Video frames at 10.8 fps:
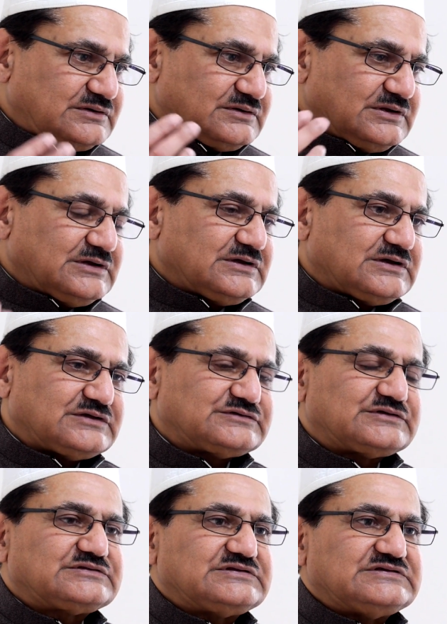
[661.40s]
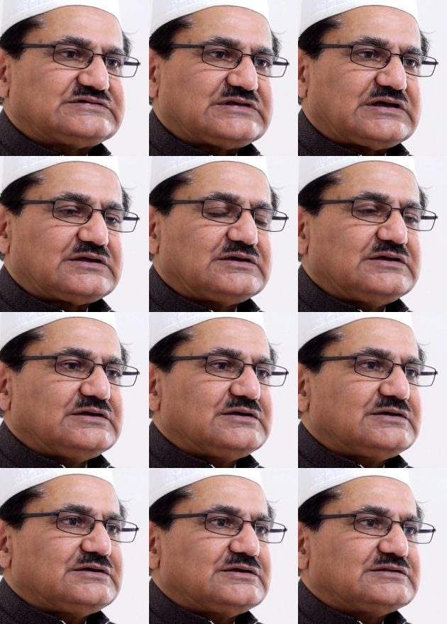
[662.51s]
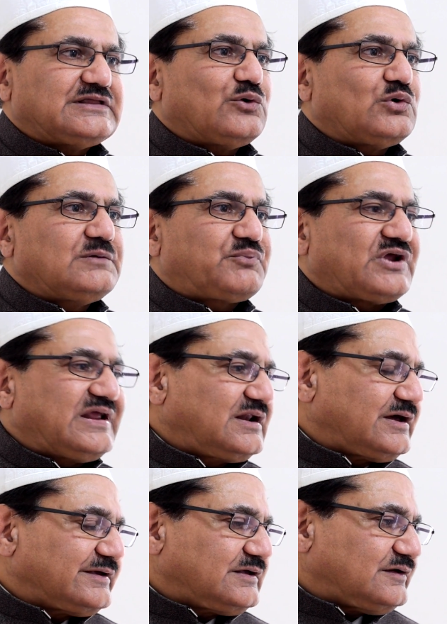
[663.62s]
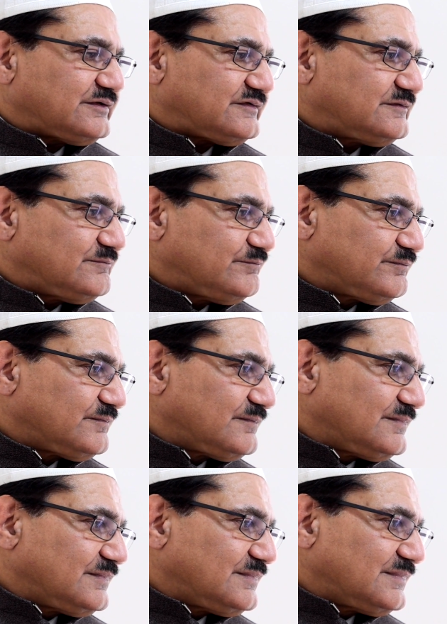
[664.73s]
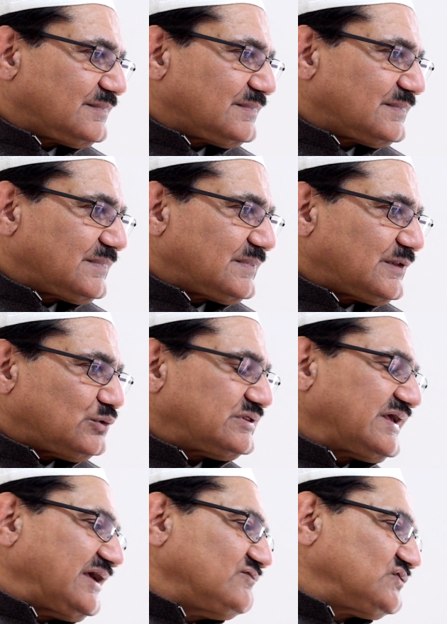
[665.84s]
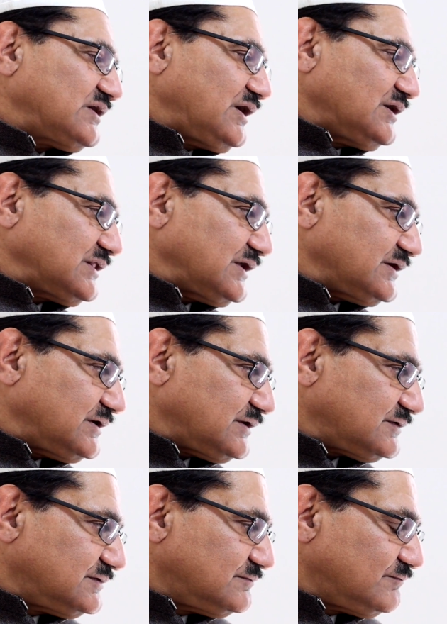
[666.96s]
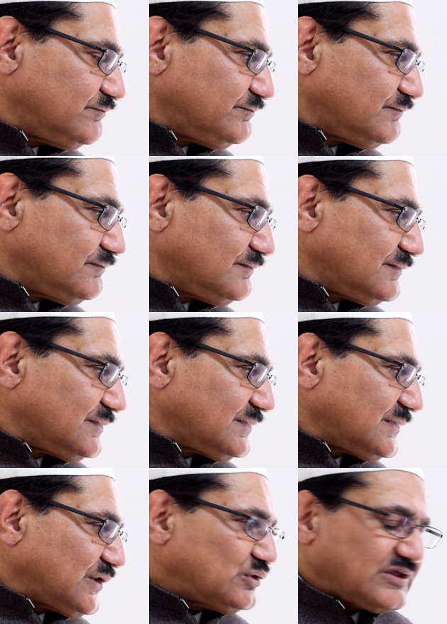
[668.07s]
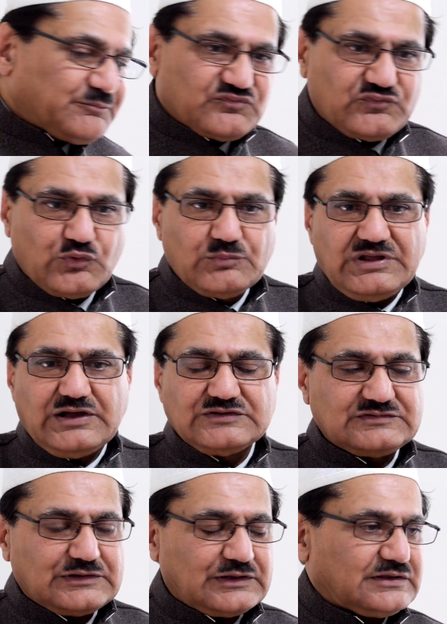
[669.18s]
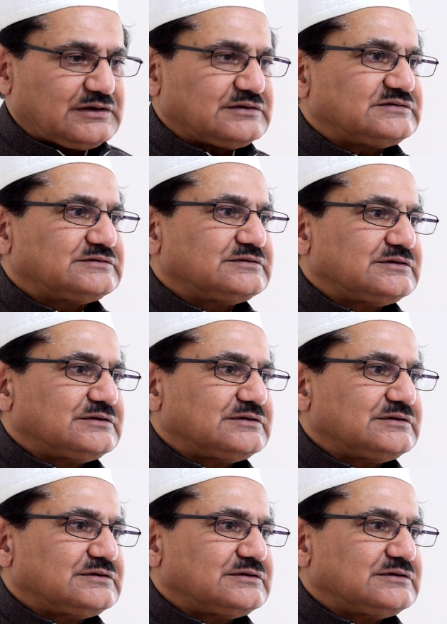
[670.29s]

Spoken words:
and Hazrat Isa, they all prayed like us, or they gave zakat like us, or they performed Hajj like us.